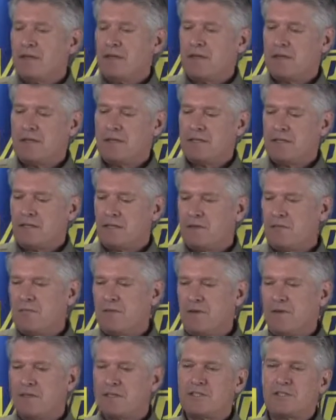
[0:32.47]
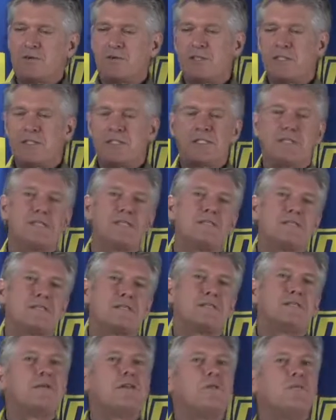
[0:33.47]
Uh, the MVS26
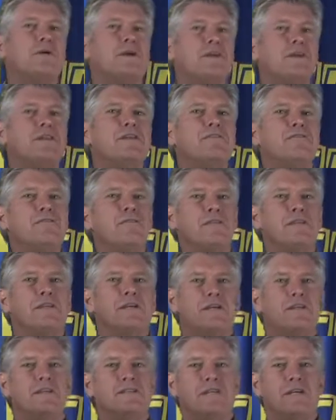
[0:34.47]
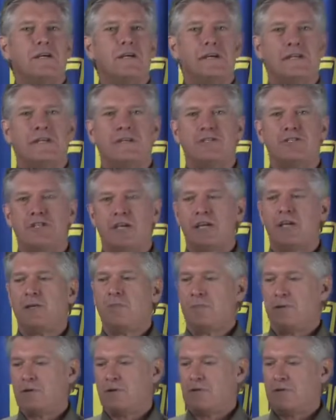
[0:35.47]
is a little bit differently designed
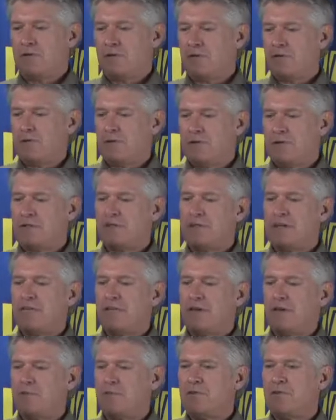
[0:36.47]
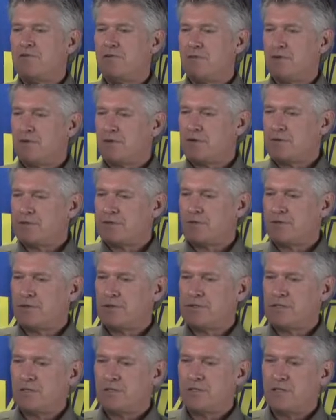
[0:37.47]
chamber than the ones they've had before, so
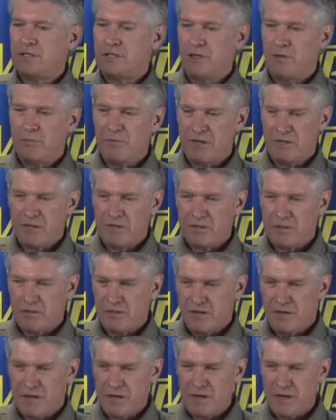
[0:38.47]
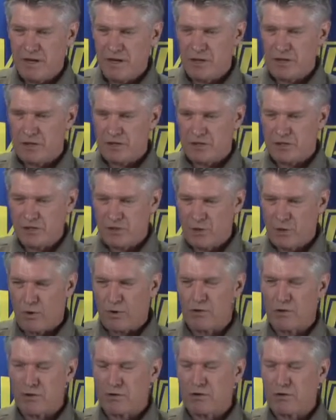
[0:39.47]
it's a little bit
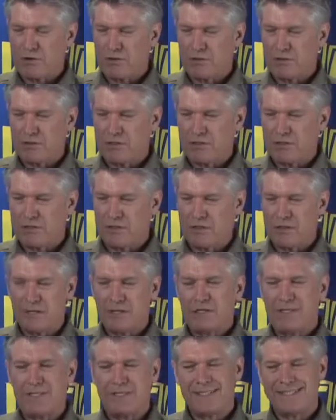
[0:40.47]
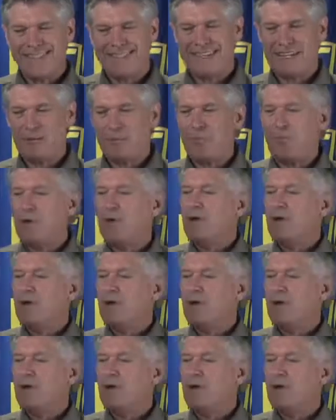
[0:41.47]
shorter, let's say not as deep,